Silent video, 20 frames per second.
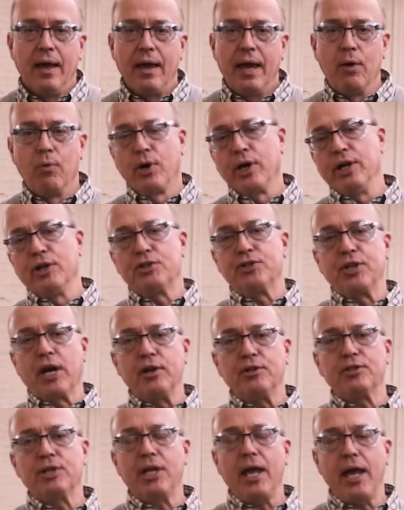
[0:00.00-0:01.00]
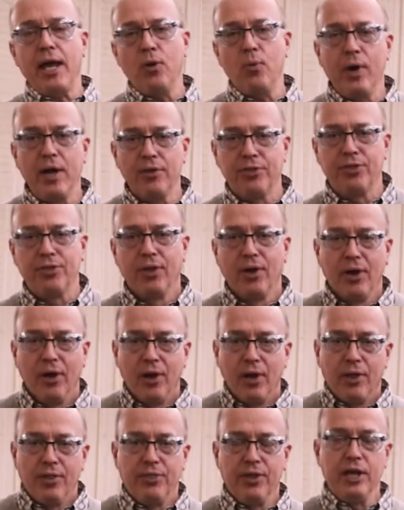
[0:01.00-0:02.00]
And we're going to start today with
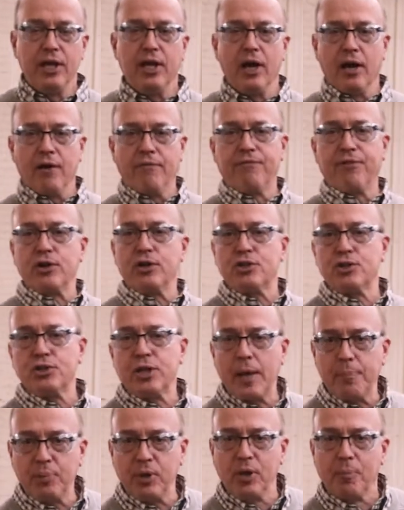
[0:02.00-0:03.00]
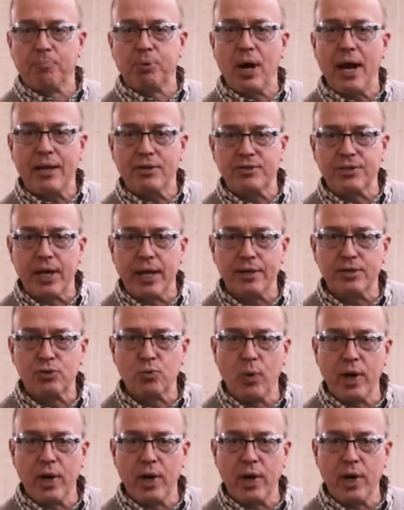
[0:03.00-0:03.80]
the first step in the process,